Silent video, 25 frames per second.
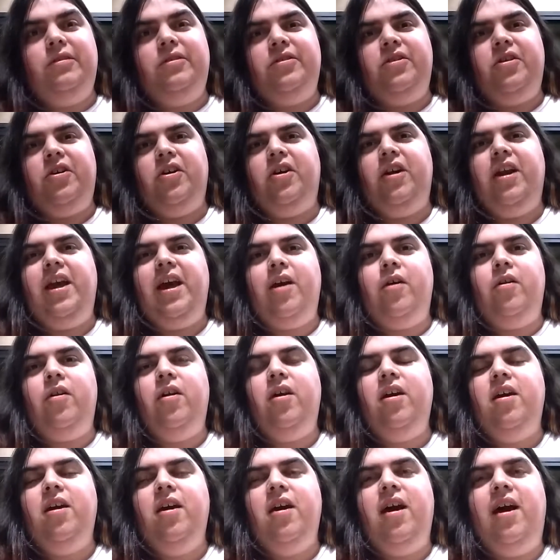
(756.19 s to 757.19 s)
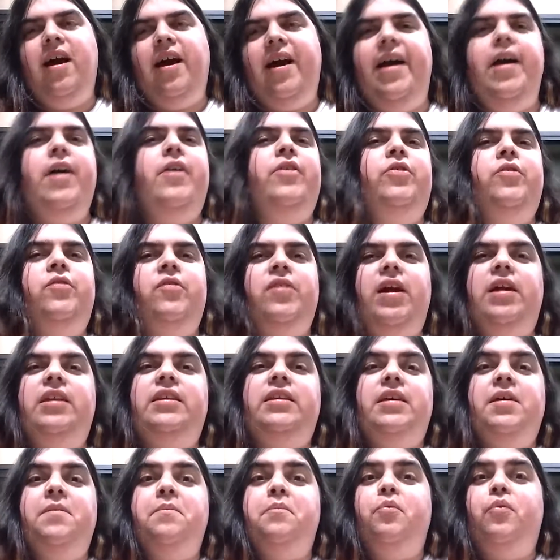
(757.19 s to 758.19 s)
turn out. I also forgot
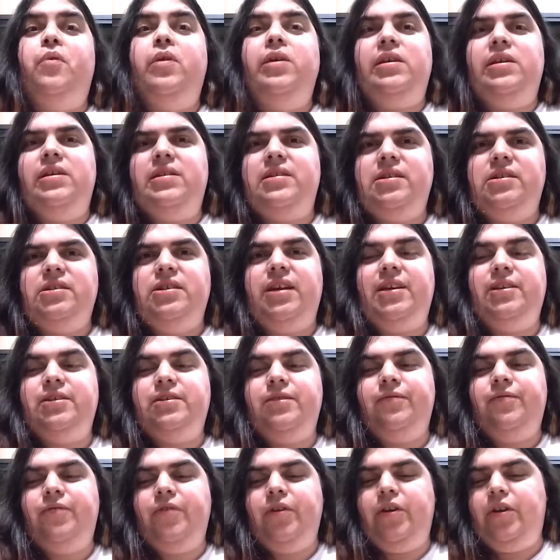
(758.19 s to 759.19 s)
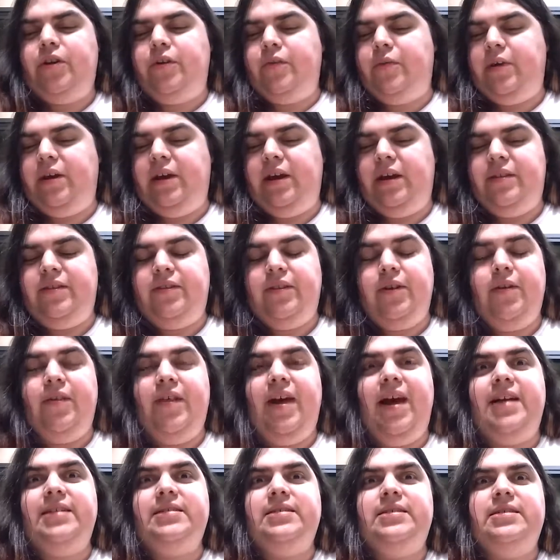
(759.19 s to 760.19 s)
to bring a suggestion for you to read, so
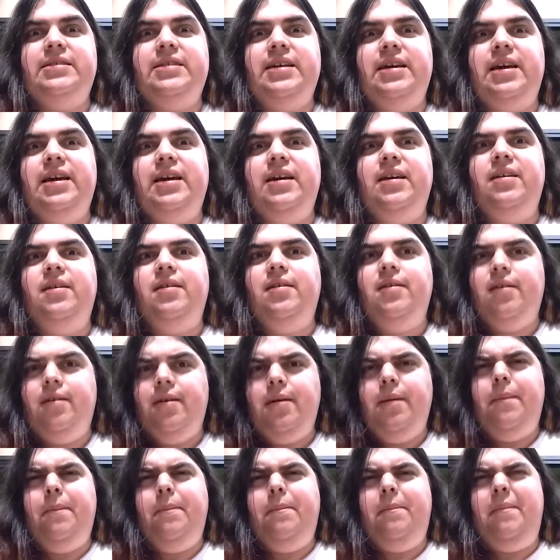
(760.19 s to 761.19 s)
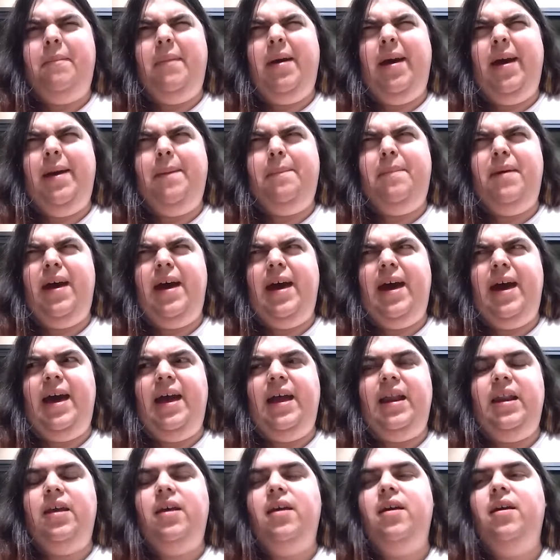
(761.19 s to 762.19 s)
that's my
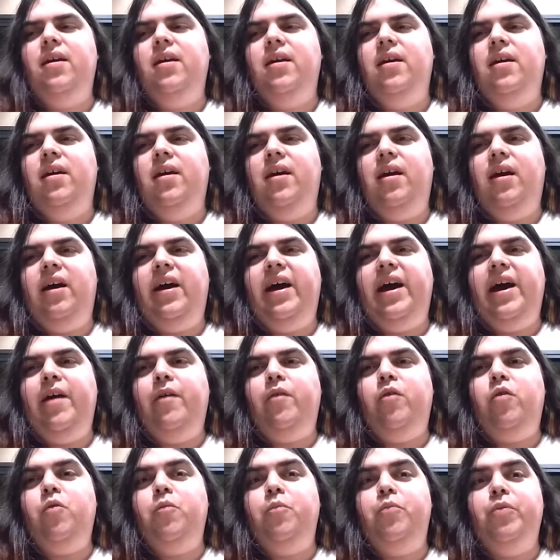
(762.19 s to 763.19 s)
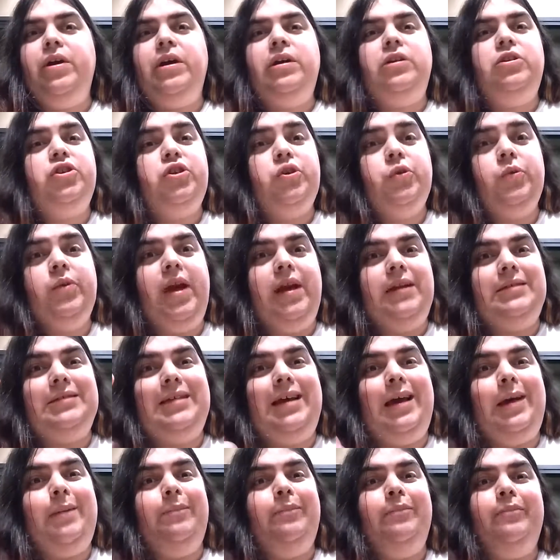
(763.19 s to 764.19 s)
bad. I will bring 2 next
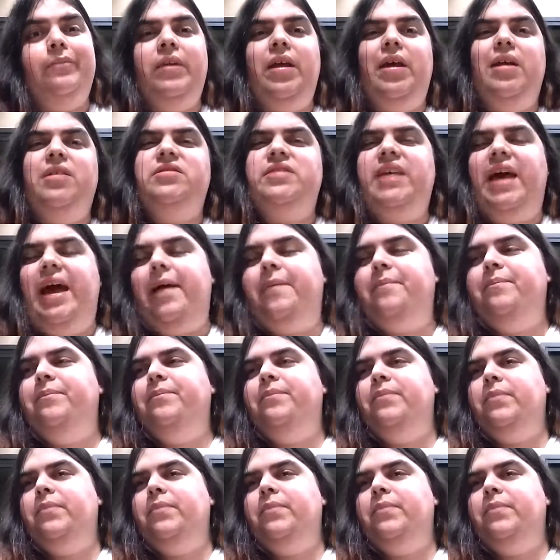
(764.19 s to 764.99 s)
time. How's that?